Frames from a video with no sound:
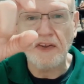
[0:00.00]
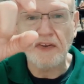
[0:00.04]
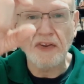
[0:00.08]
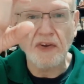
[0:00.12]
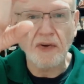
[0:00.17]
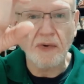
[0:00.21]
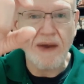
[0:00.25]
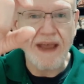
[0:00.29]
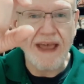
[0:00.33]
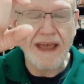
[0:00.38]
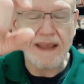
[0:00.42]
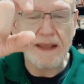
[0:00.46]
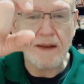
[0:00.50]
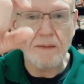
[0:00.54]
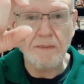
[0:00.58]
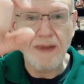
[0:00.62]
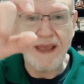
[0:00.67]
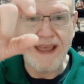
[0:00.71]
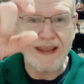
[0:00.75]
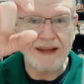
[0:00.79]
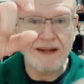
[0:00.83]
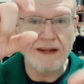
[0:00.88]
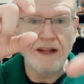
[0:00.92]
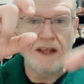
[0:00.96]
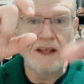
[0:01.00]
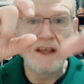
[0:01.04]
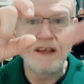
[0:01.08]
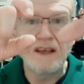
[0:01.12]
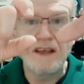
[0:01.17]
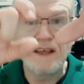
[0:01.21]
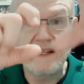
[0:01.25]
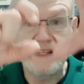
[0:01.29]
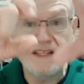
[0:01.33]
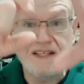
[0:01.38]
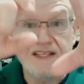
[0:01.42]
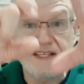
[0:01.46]
to crack it pain.
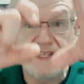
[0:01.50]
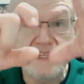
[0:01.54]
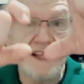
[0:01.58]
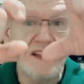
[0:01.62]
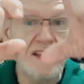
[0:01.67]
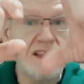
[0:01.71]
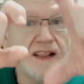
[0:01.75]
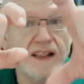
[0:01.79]
It's still a